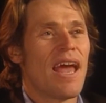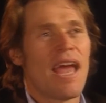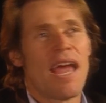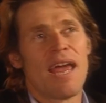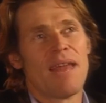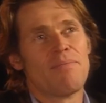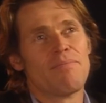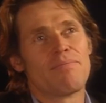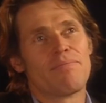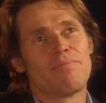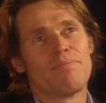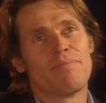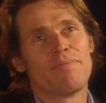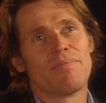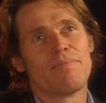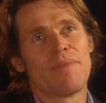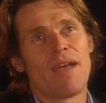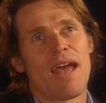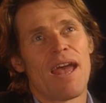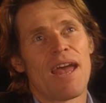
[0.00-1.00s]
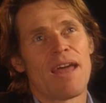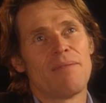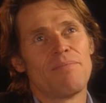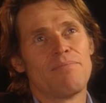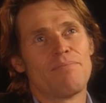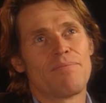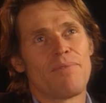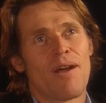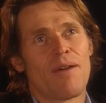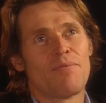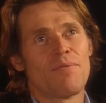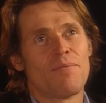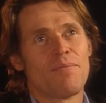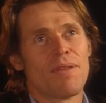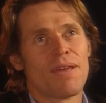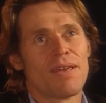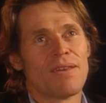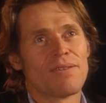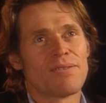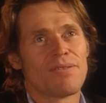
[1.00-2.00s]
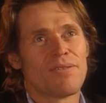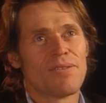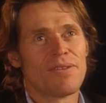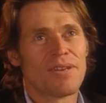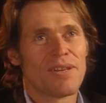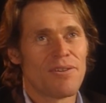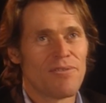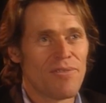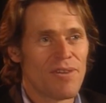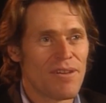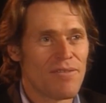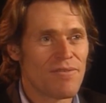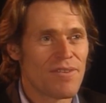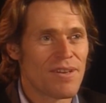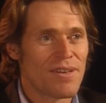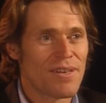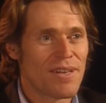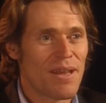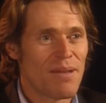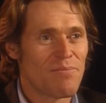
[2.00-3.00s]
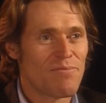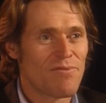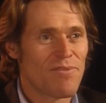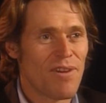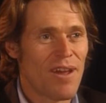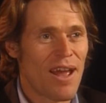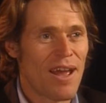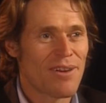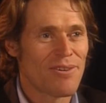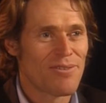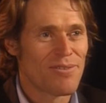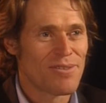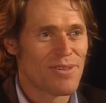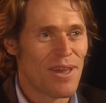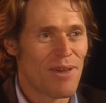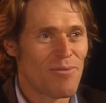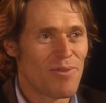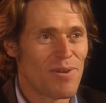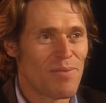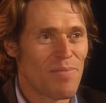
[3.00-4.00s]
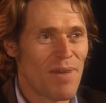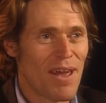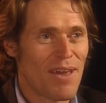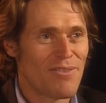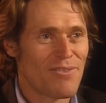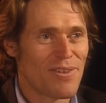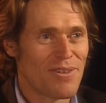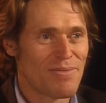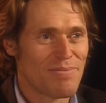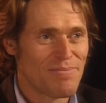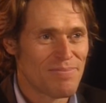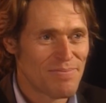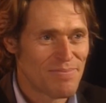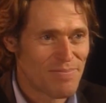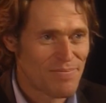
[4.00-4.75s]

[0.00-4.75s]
and I had probably a certain degree of contempt for actors, I would imagine.